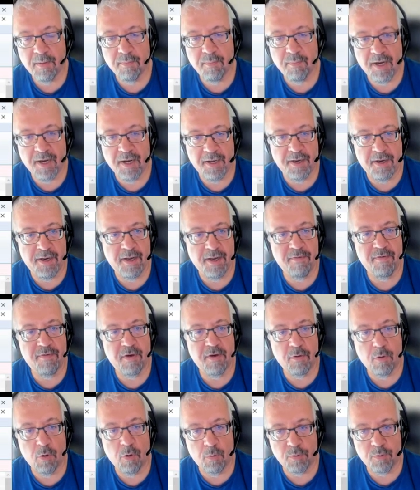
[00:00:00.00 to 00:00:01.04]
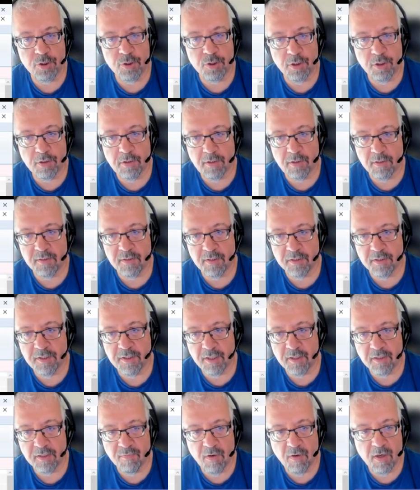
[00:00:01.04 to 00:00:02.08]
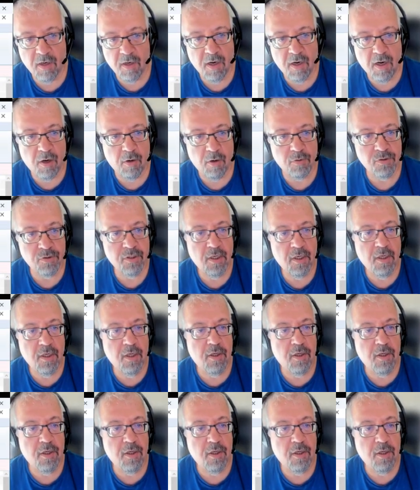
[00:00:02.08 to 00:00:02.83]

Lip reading: by every object in the data warehouse.